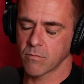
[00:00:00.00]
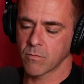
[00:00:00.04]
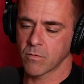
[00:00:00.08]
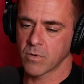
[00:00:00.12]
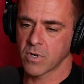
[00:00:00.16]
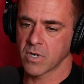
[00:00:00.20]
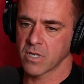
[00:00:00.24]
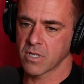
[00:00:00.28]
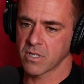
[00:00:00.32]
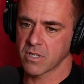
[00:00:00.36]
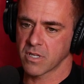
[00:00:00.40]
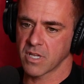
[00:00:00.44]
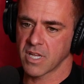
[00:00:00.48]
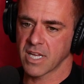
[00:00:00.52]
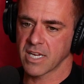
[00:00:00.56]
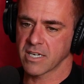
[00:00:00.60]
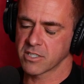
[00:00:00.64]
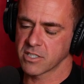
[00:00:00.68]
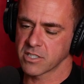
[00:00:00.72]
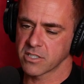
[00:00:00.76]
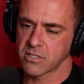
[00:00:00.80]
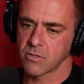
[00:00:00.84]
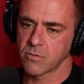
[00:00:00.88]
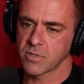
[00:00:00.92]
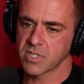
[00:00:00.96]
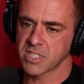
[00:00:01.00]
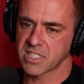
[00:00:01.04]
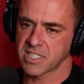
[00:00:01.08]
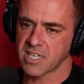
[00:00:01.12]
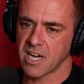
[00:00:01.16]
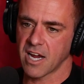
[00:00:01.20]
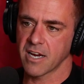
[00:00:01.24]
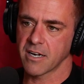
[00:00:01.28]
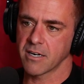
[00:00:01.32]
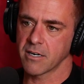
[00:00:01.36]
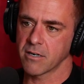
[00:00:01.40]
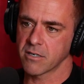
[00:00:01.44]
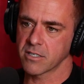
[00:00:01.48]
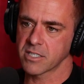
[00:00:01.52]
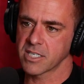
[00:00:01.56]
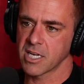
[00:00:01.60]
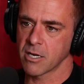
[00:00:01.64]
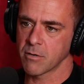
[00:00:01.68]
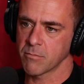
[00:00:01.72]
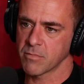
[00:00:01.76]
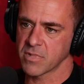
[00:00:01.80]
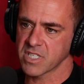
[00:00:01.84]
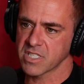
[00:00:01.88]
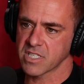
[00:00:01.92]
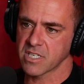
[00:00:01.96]
like just doing side
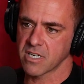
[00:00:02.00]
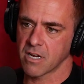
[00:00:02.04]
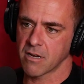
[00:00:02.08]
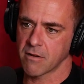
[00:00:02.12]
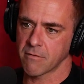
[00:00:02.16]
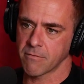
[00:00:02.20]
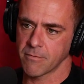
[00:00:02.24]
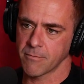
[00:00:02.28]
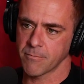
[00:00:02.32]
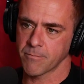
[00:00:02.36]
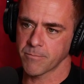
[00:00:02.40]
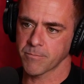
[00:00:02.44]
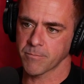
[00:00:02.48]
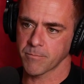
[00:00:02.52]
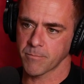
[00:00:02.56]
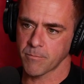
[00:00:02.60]
entertainment stuff